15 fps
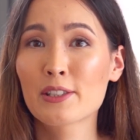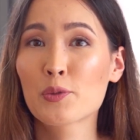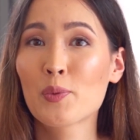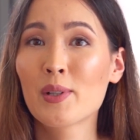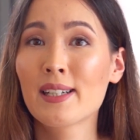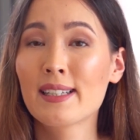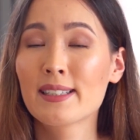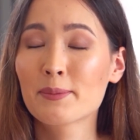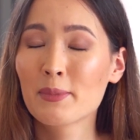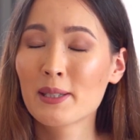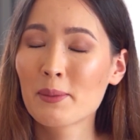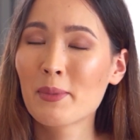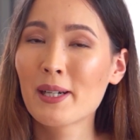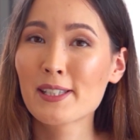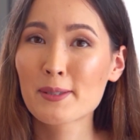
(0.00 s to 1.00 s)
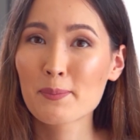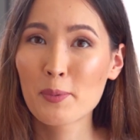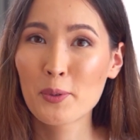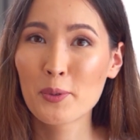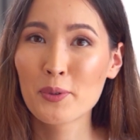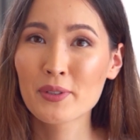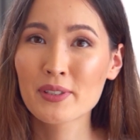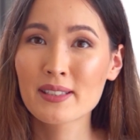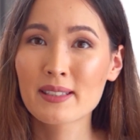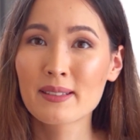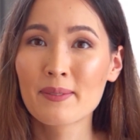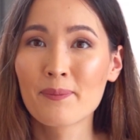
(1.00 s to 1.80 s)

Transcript: as well as minimize pores.